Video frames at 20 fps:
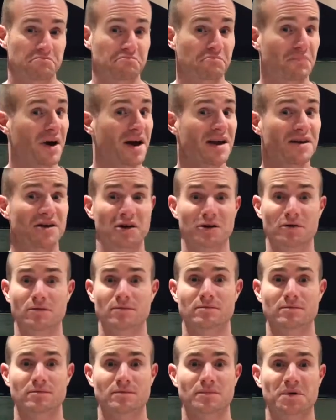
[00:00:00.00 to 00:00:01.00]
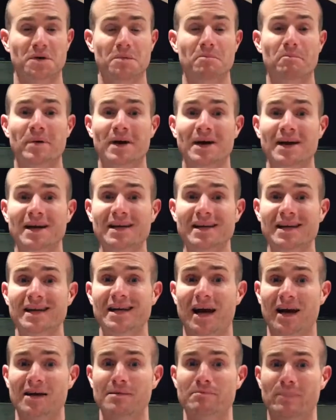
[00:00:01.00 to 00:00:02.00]
brand new,
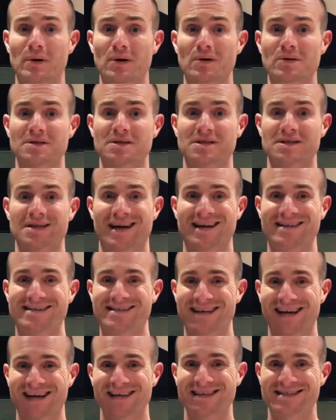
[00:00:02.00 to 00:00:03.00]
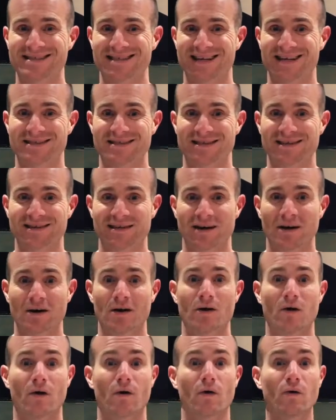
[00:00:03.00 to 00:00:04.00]
completely unboxed and taste tested,
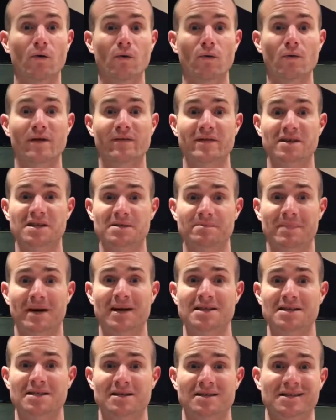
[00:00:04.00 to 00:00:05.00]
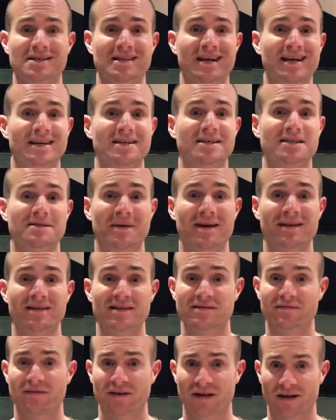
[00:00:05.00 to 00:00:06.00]
all in the space it's taken to make
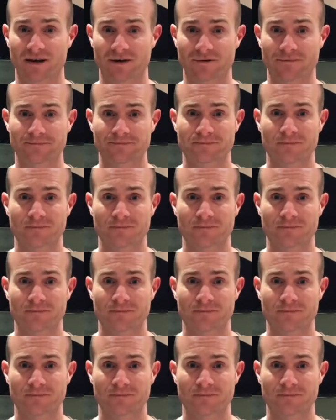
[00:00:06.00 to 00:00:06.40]
this video.